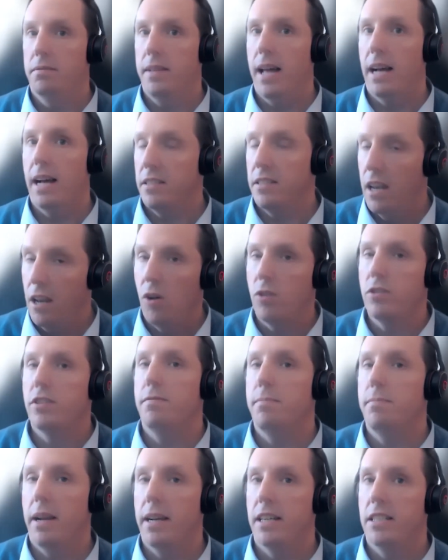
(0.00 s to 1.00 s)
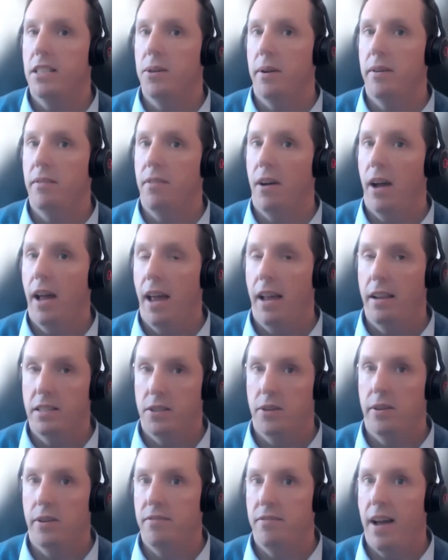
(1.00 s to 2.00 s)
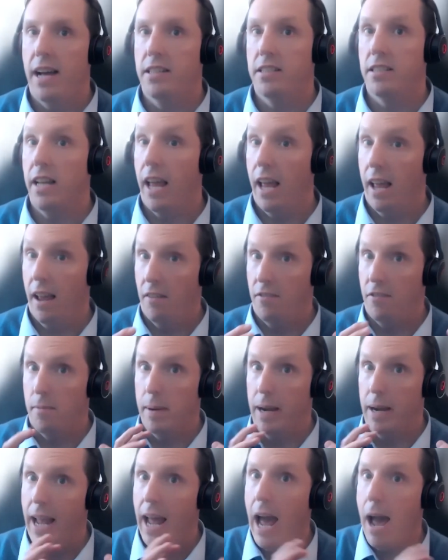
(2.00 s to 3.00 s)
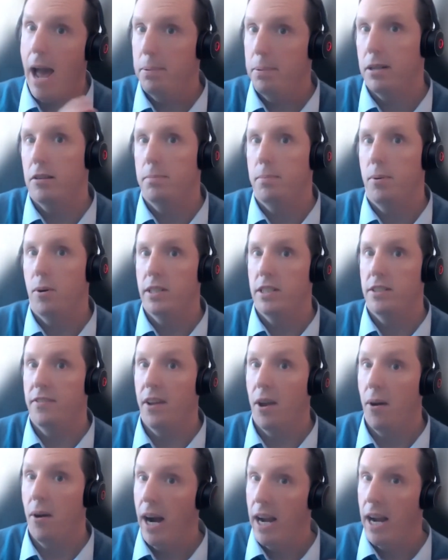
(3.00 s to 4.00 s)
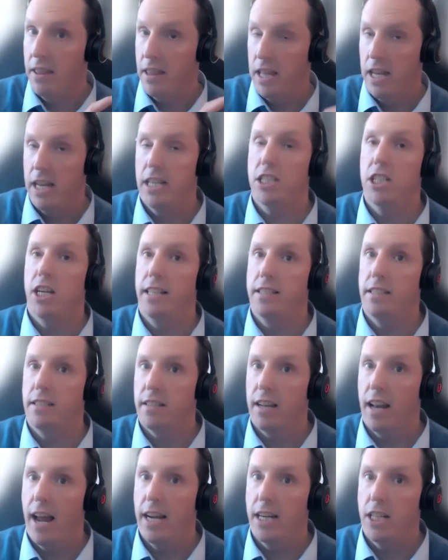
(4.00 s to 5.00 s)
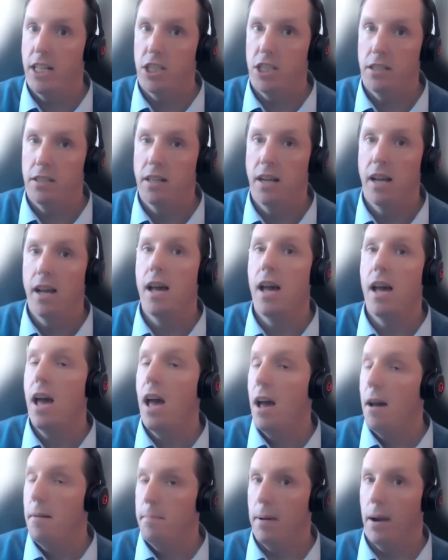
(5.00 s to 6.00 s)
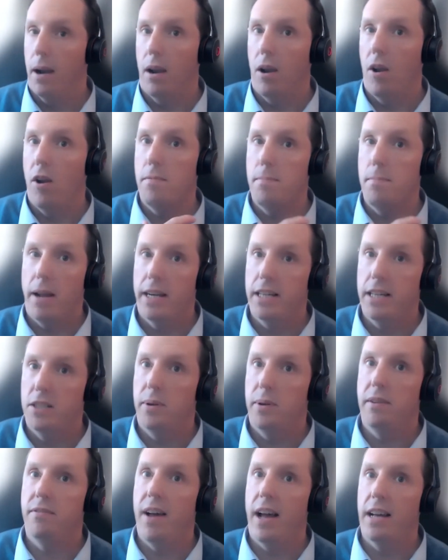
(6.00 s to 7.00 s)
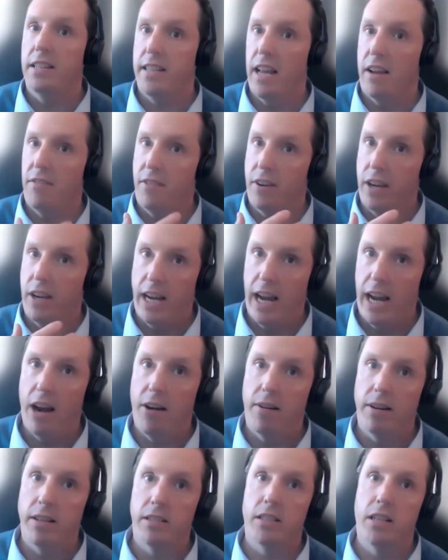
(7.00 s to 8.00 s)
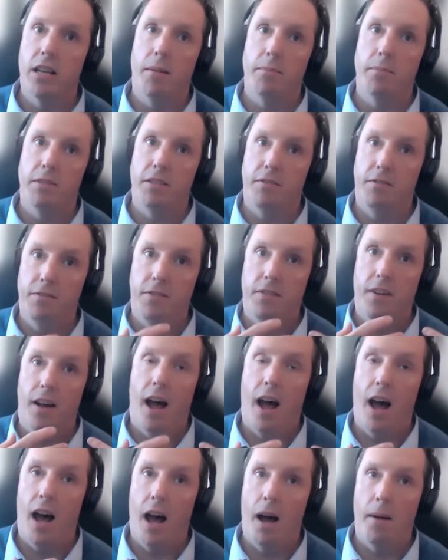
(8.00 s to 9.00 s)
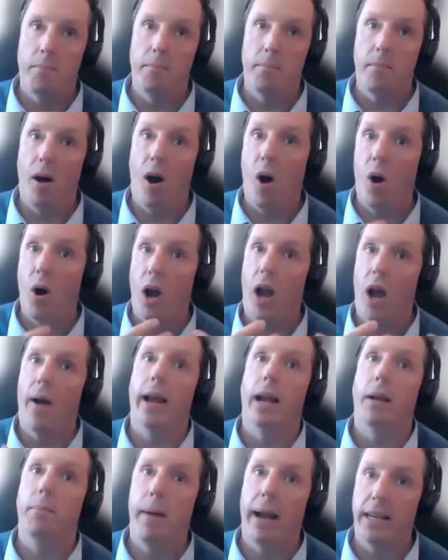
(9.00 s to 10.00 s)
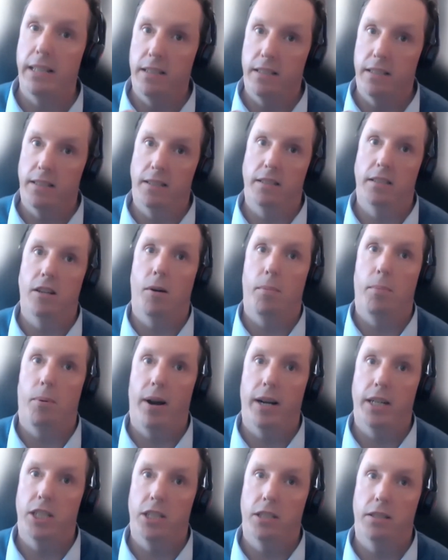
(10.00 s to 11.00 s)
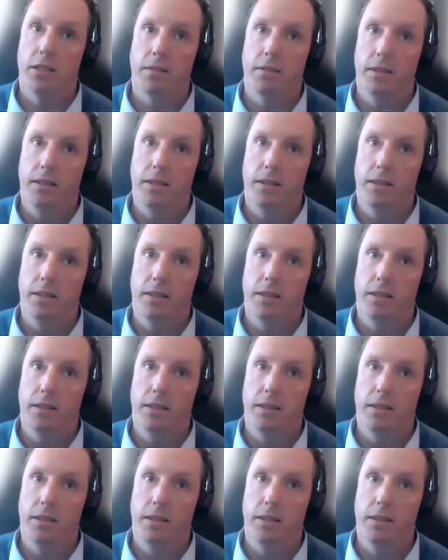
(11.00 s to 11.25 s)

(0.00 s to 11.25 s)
That's a lot of money to invest from a capital point of view, i.e. the initial installation, but a lot of money to invest every year in terms of ongoing maintenance and operation.